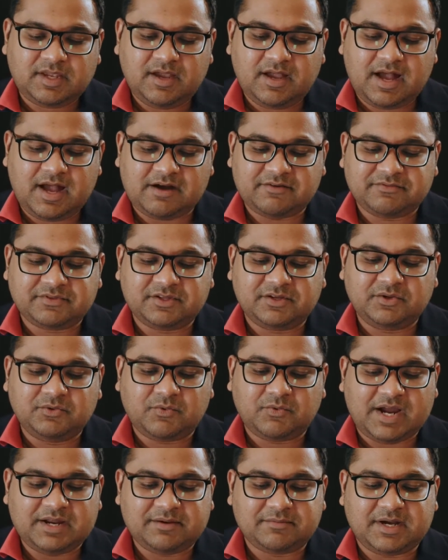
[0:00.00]
After the
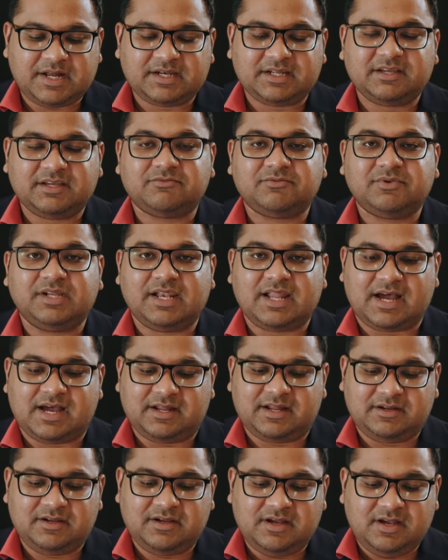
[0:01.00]
white man give we
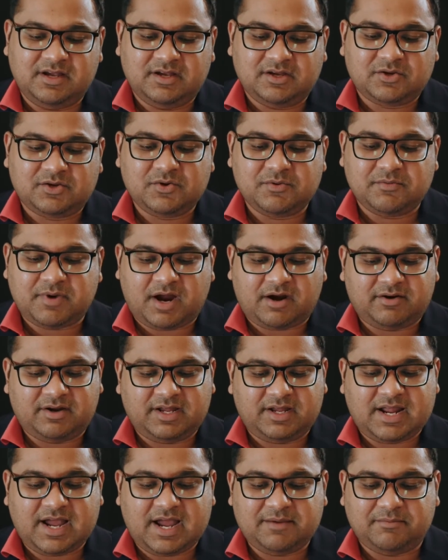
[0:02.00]
land, Kumari
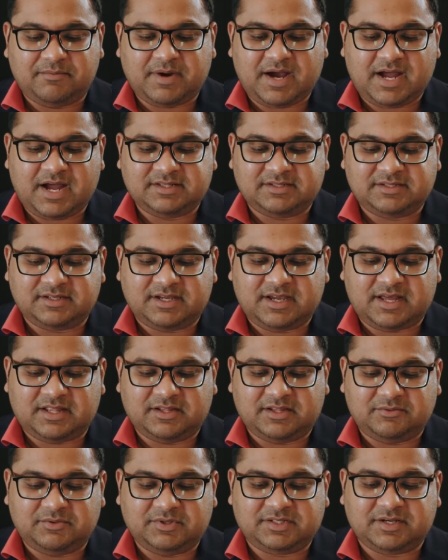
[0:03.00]
and I band
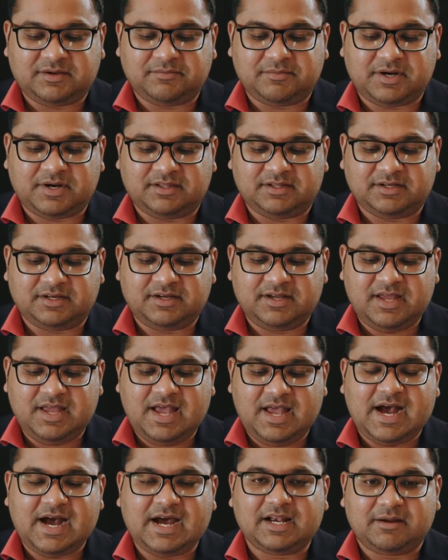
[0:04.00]
together with her mother
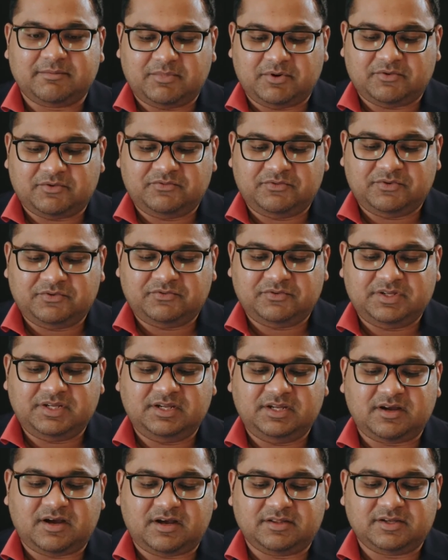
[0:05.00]
and about
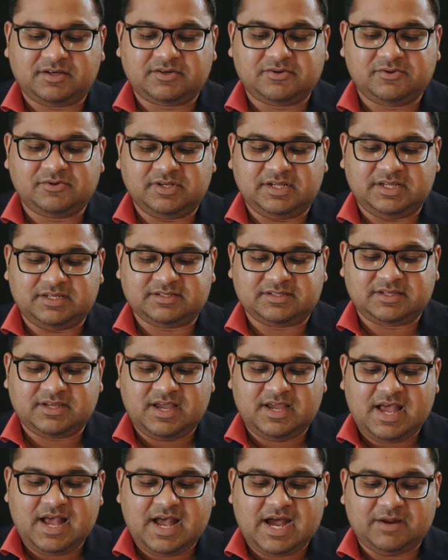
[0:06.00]
15 other coolies,
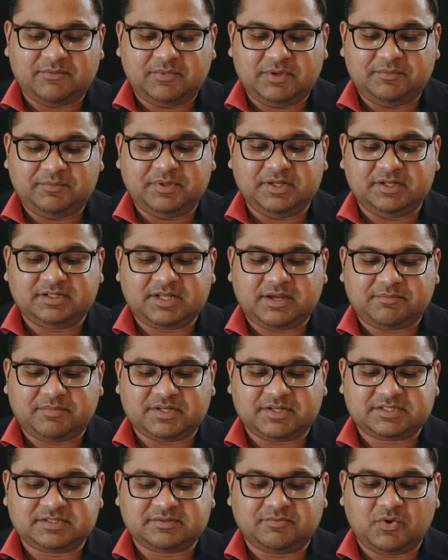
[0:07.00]
and we build up a
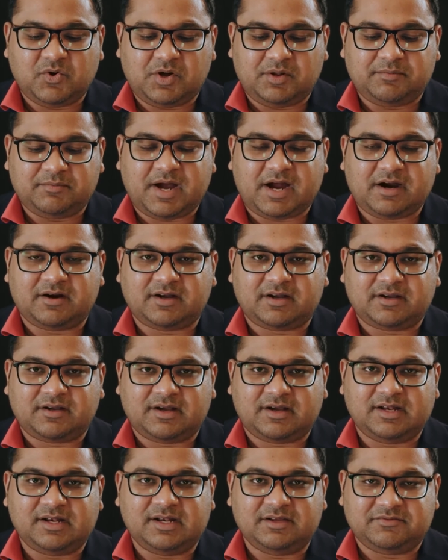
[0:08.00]
small barrack
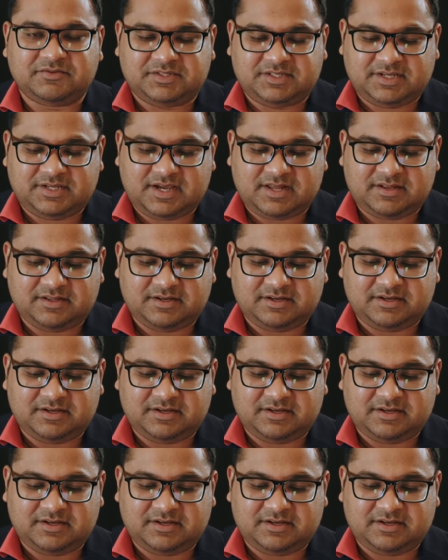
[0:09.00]
and live together.